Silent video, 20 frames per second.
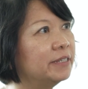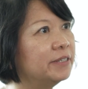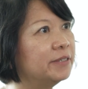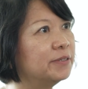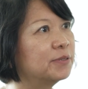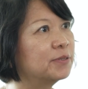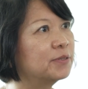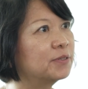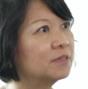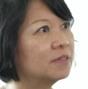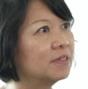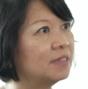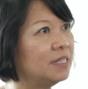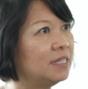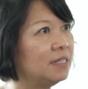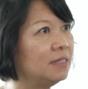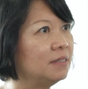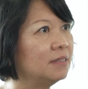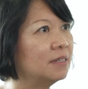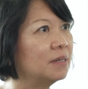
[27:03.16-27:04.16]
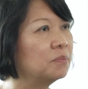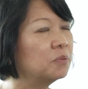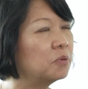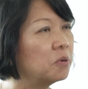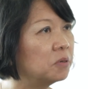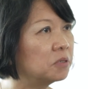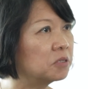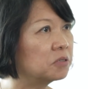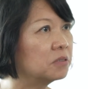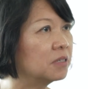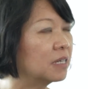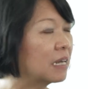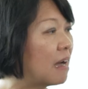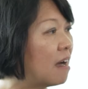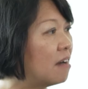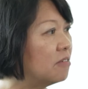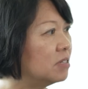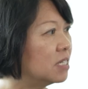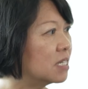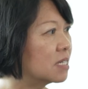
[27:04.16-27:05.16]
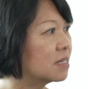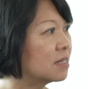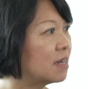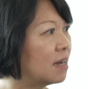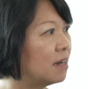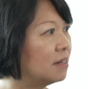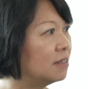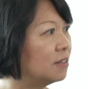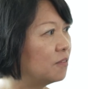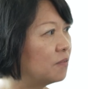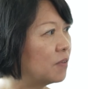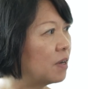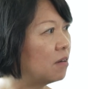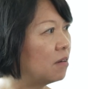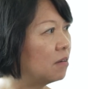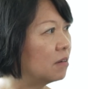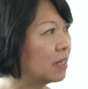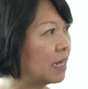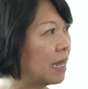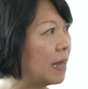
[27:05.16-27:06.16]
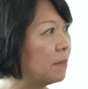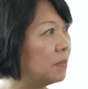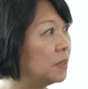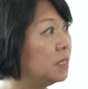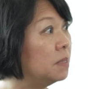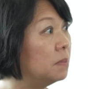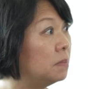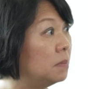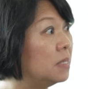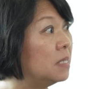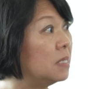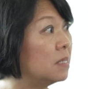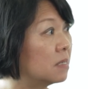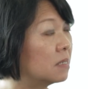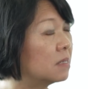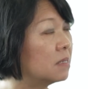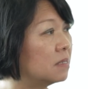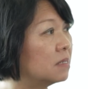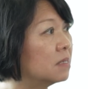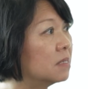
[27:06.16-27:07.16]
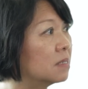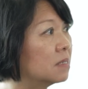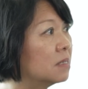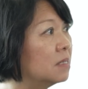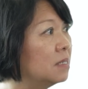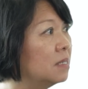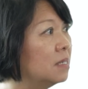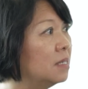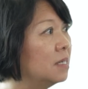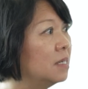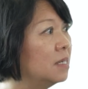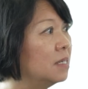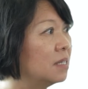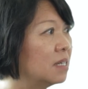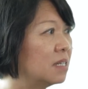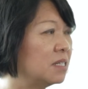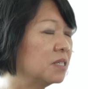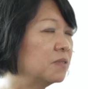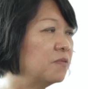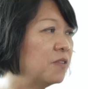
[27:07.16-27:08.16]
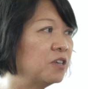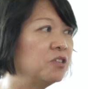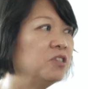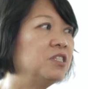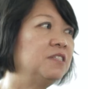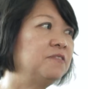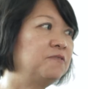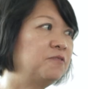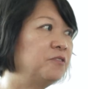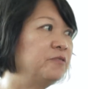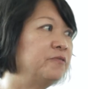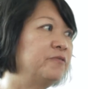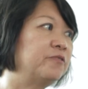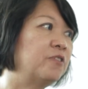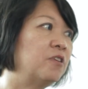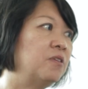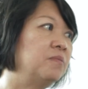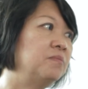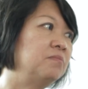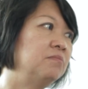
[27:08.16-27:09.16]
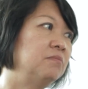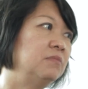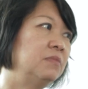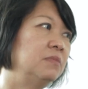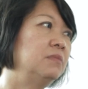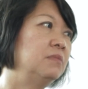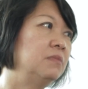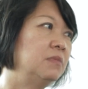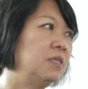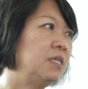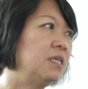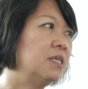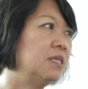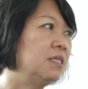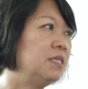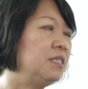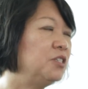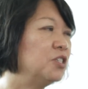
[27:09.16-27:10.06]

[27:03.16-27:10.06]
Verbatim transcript: is the approach or the current style of our cabinet ministers that is very different from the early